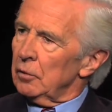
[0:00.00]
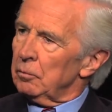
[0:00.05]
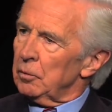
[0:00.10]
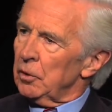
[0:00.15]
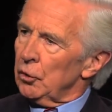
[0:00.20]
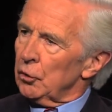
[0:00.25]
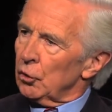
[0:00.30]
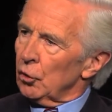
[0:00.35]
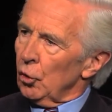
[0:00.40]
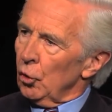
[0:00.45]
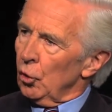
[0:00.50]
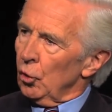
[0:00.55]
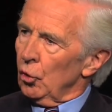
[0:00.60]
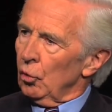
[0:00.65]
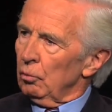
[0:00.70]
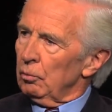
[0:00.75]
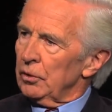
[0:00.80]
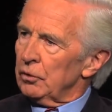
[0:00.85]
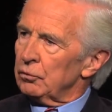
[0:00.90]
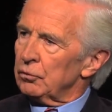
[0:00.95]
them in their
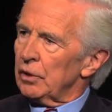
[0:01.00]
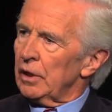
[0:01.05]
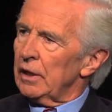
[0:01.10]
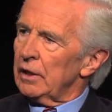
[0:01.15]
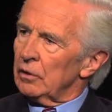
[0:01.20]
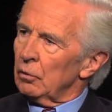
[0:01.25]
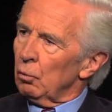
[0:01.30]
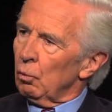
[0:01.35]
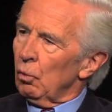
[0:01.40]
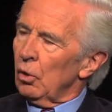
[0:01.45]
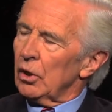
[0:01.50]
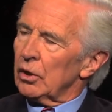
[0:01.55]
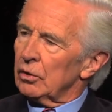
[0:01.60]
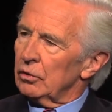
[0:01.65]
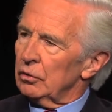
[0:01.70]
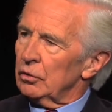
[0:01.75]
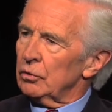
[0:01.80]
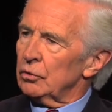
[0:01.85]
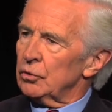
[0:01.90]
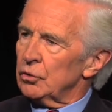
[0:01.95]
home and trying to walk
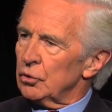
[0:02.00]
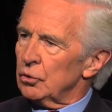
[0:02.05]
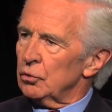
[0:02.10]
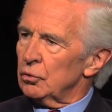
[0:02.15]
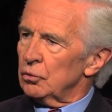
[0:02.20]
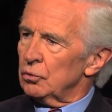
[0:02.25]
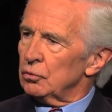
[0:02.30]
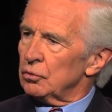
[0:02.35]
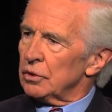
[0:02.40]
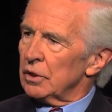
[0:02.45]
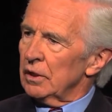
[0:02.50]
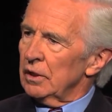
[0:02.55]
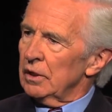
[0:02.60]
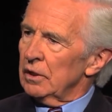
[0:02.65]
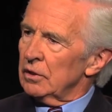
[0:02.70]
in their shoes